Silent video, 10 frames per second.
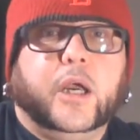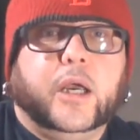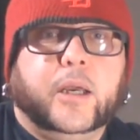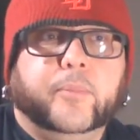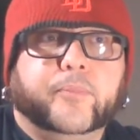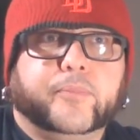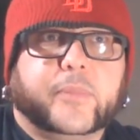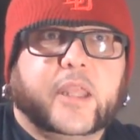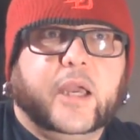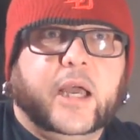um,
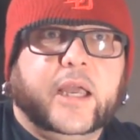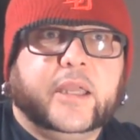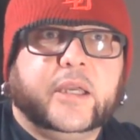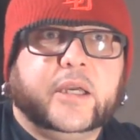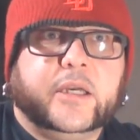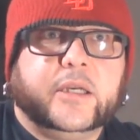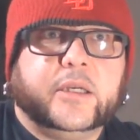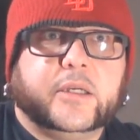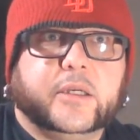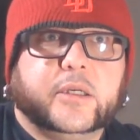i uh,